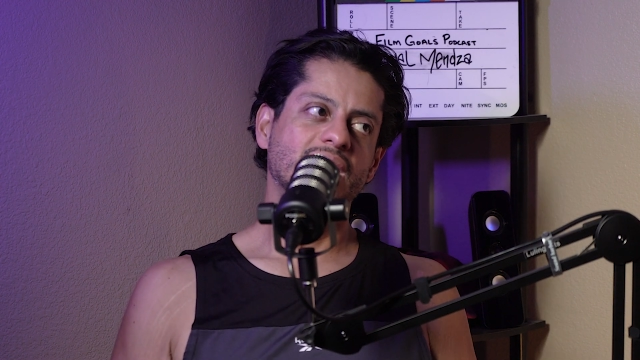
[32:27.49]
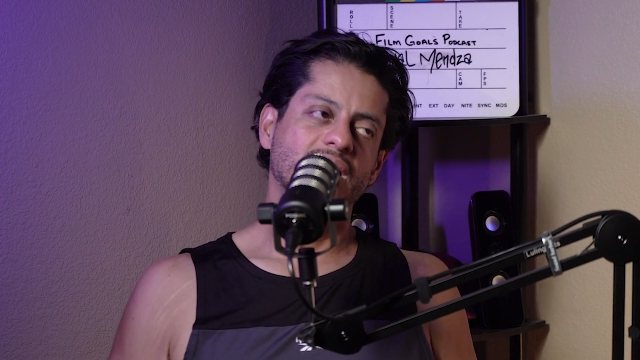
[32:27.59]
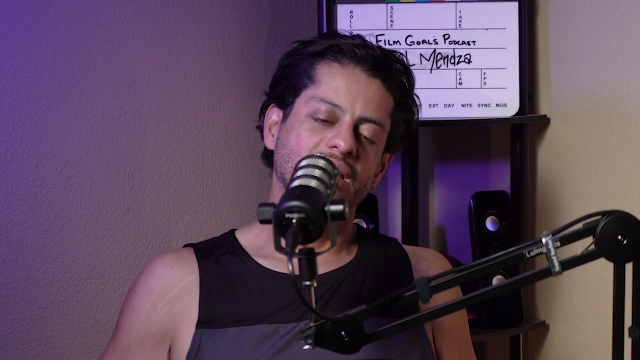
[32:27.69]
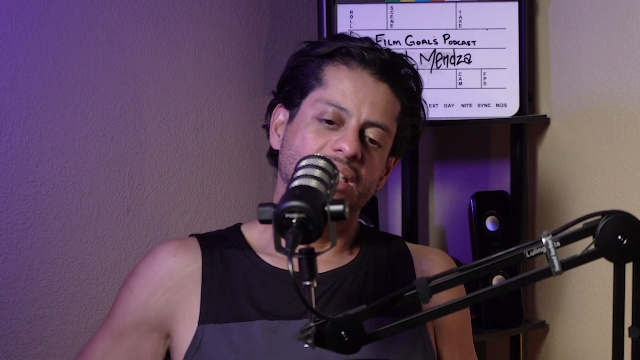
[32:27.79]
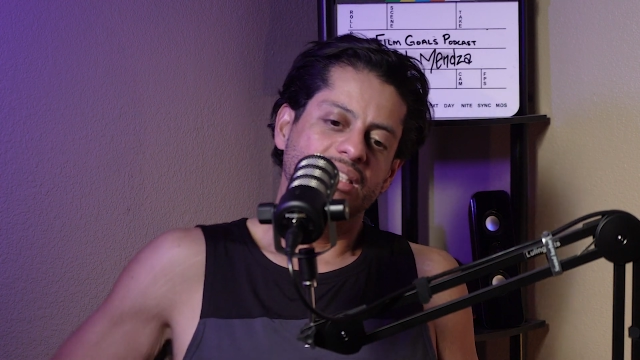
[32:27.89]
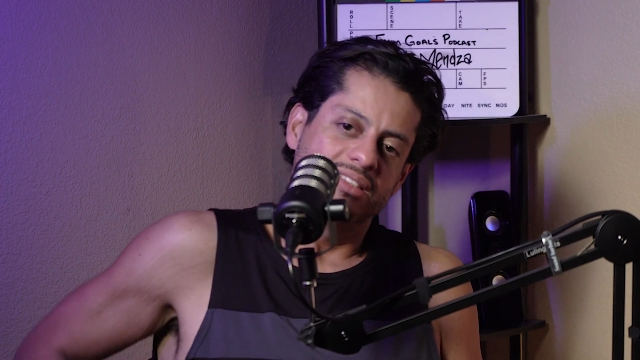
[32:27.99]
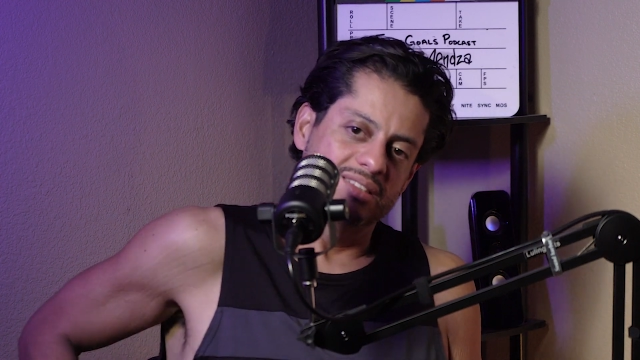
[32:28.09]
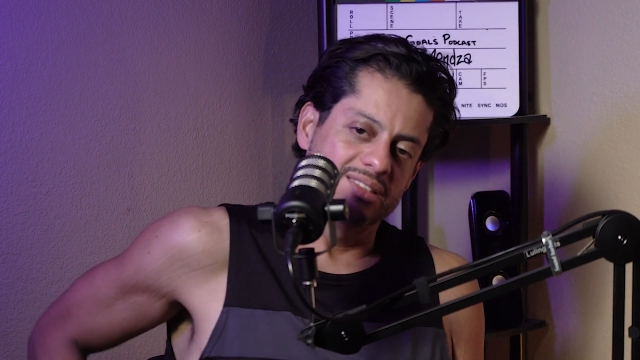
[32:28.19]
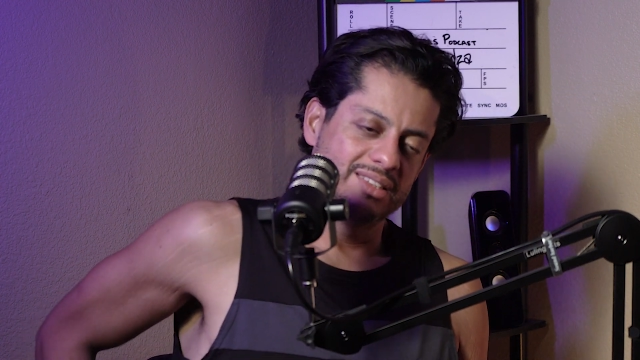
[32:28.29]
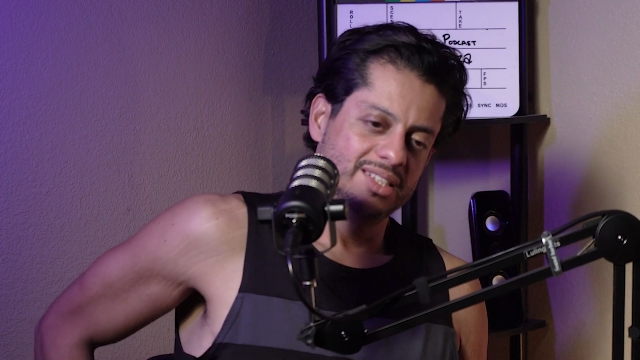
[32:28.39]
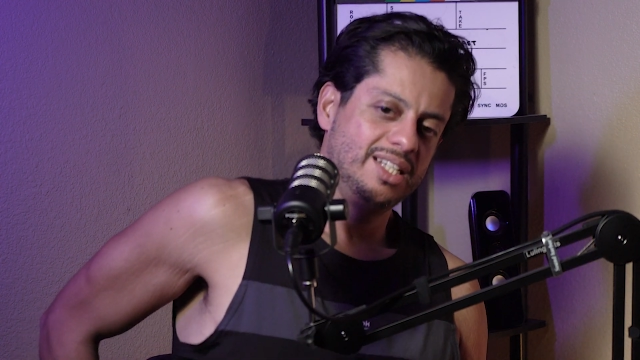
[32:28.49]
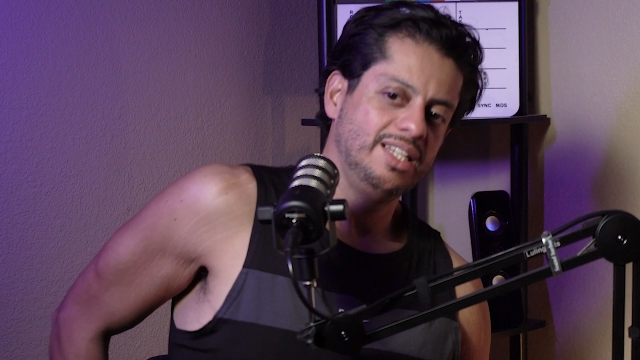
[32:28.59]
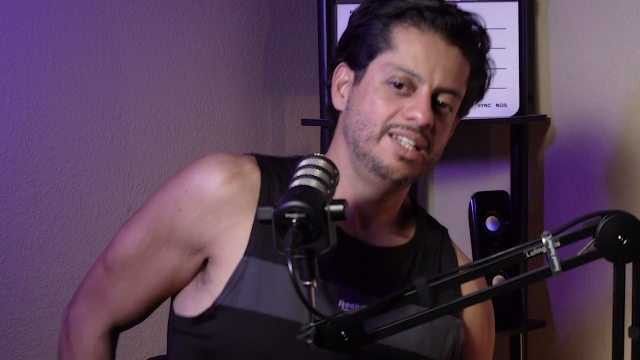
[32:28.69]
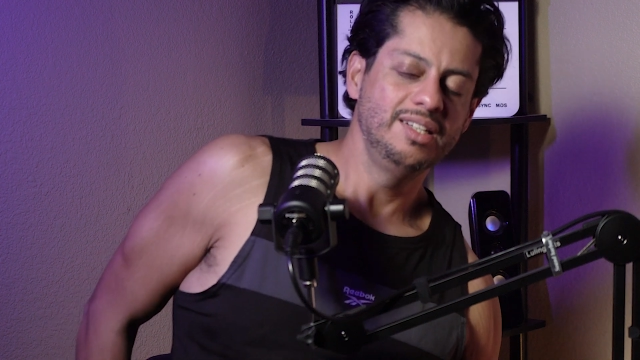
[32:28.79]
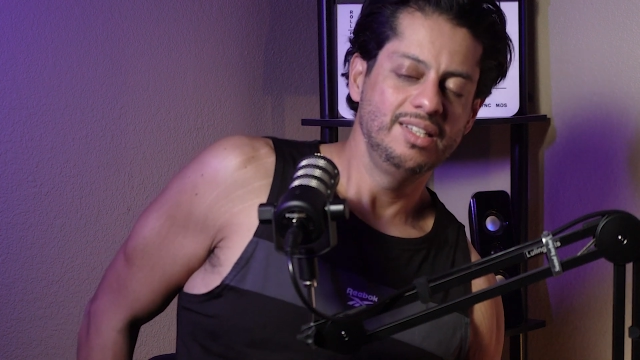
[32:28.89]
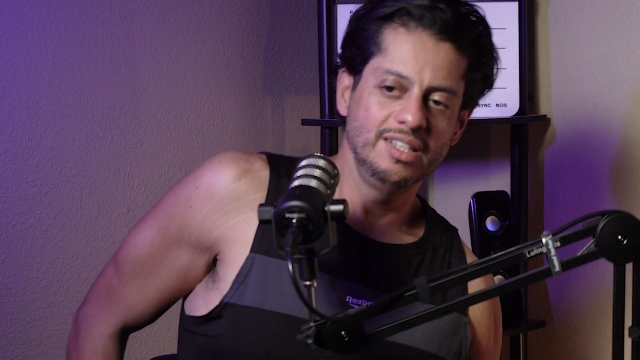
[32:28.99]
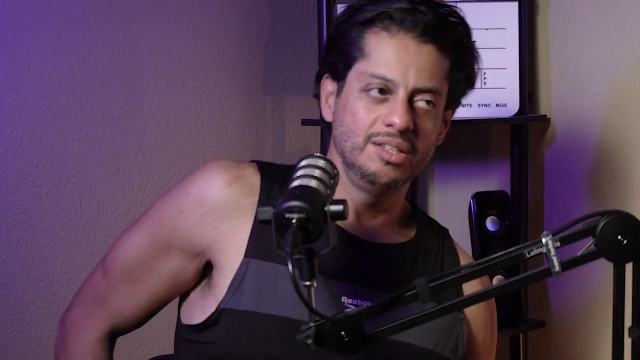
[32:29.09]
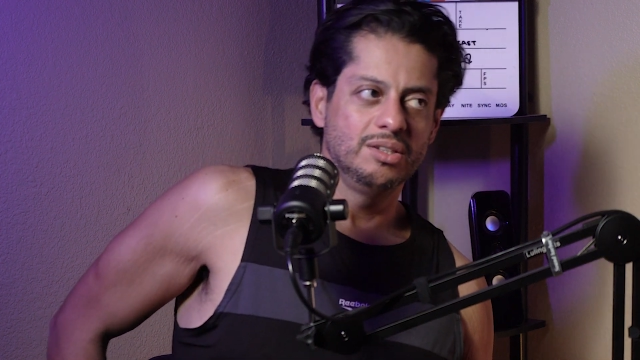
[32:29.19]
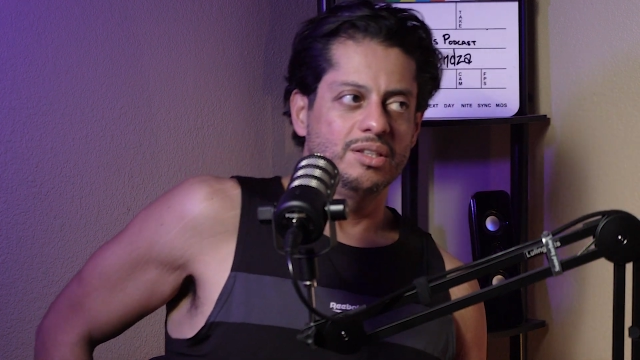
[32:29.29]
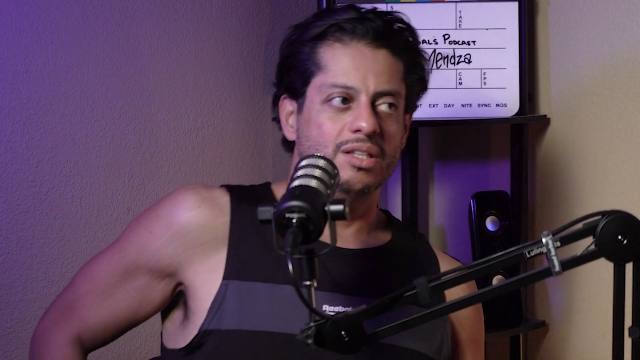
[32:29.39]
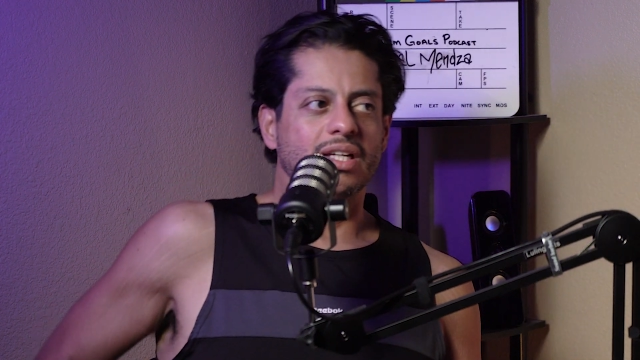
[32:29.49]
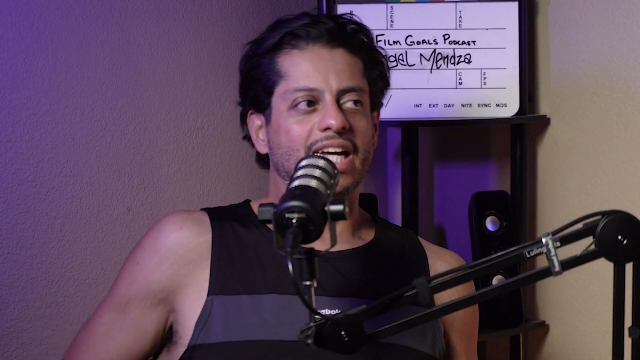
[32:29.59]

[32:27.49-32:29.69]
Unrequited Love. Okay. You don't have a title?